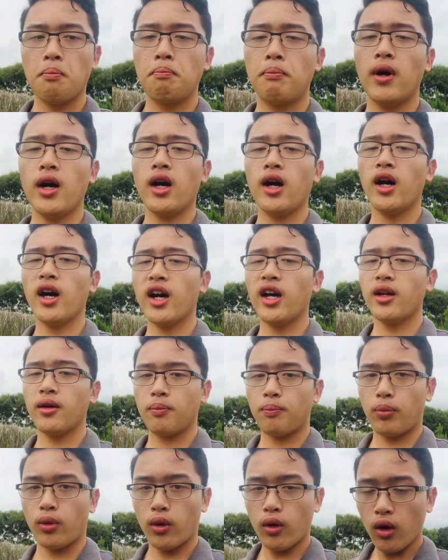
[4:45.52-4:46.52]
But
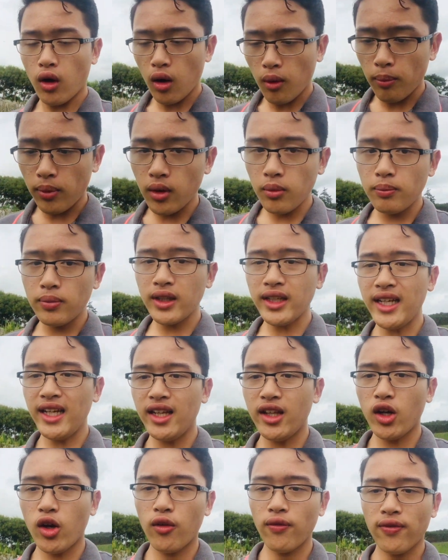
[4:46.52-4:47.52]
probably
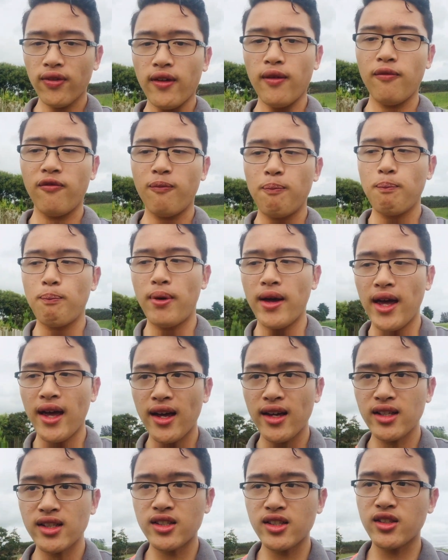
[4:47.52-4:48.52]
not the
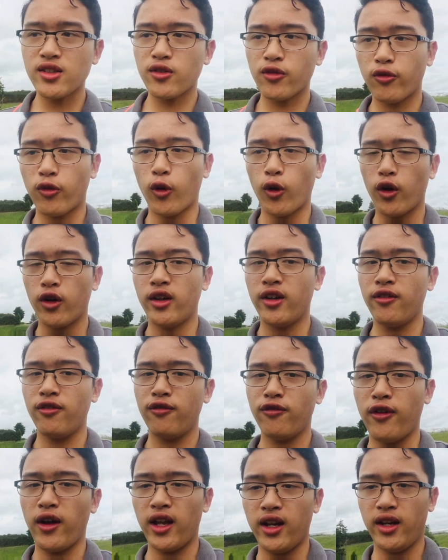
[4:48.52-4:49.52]
best for
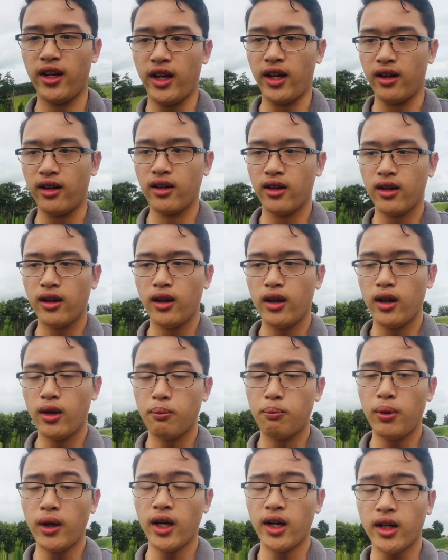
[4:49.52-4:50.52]
defending.
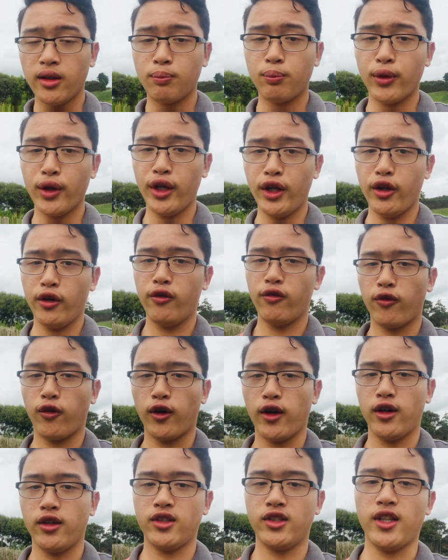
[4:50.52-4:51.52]
But pretty good
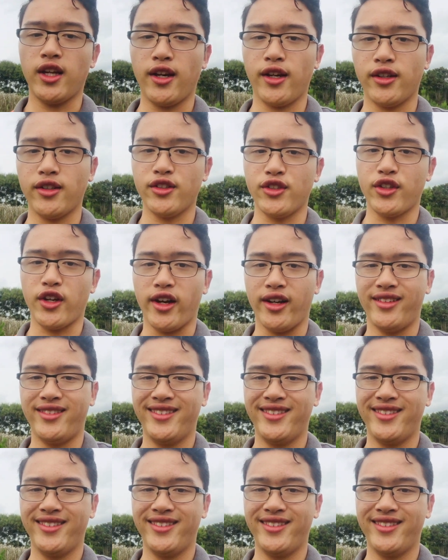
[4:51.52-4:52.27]
for aesthetic design.